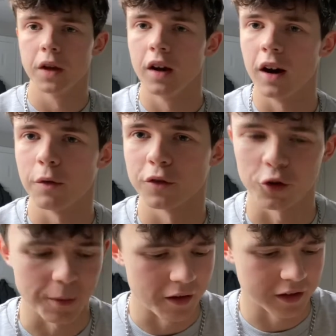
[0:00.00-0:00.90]
I want to talk
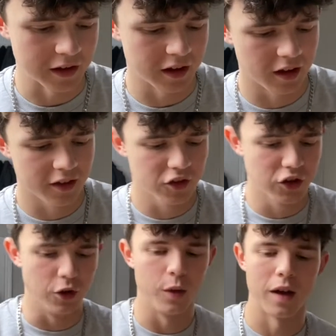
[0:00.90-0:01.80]
about the
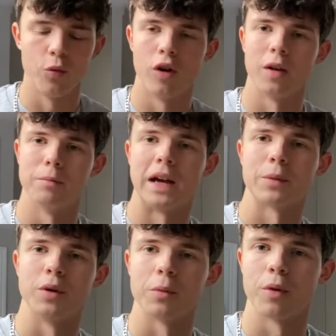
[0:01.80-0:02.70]
new M1
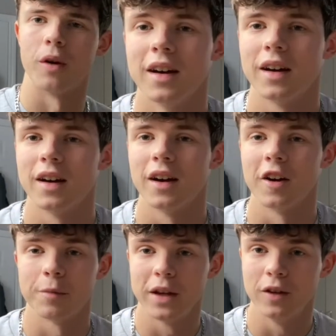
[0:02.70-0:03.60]
MacBook Pro. I've
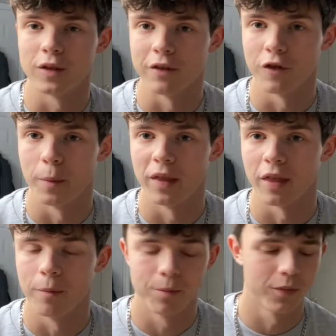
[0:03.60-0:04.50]
been using it for a month,
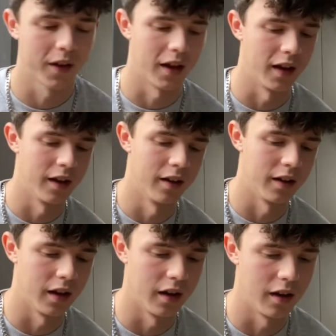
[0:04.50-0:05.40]
and
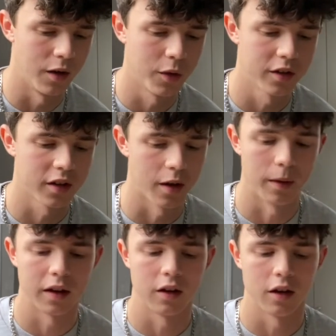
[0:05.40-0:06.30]
I wanted to come at
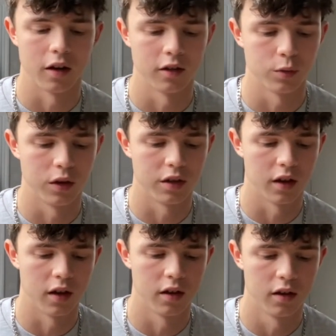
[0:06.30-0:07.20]
you guys with an
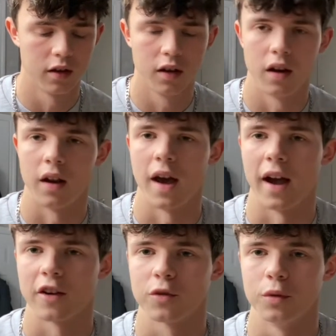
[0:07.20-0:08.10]

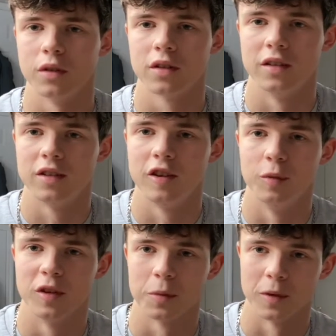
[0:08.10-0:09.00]
actual
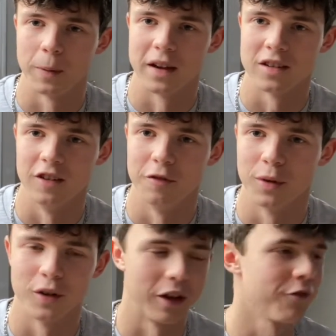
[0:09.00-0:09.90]
consumer's perspective,
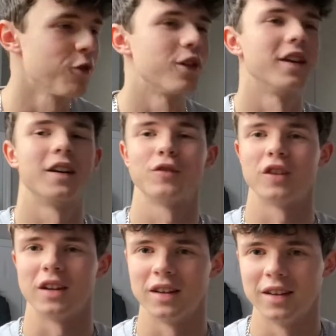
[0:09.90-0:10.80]
because everything I've
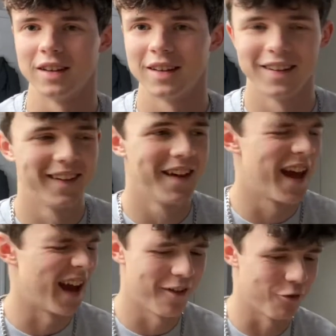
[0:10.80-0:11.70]
seen,
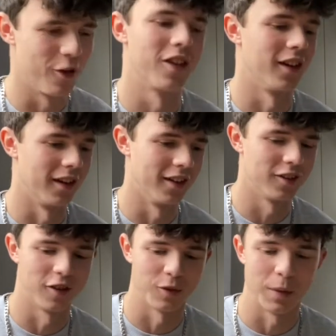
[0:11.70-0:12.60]
everything has
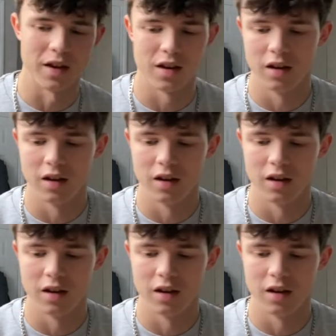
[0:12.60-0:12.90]
just been